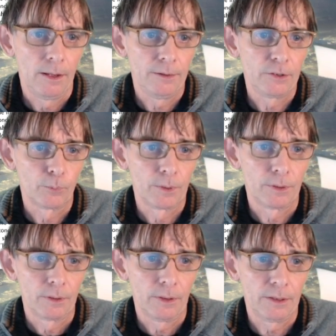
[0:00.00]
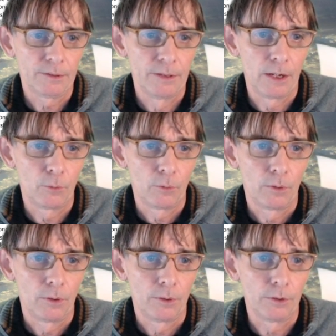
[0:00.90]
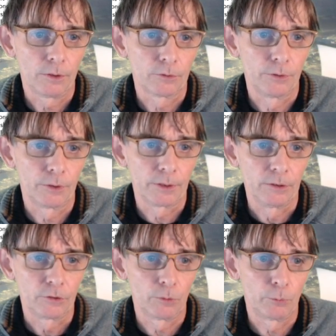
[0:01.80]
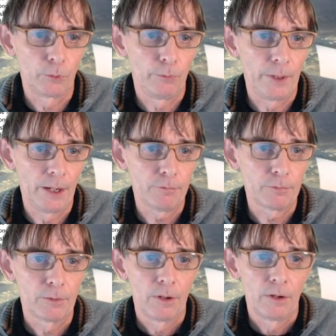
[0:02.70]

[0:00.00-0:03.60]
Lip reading: and this one is now not conducting. So what do we have?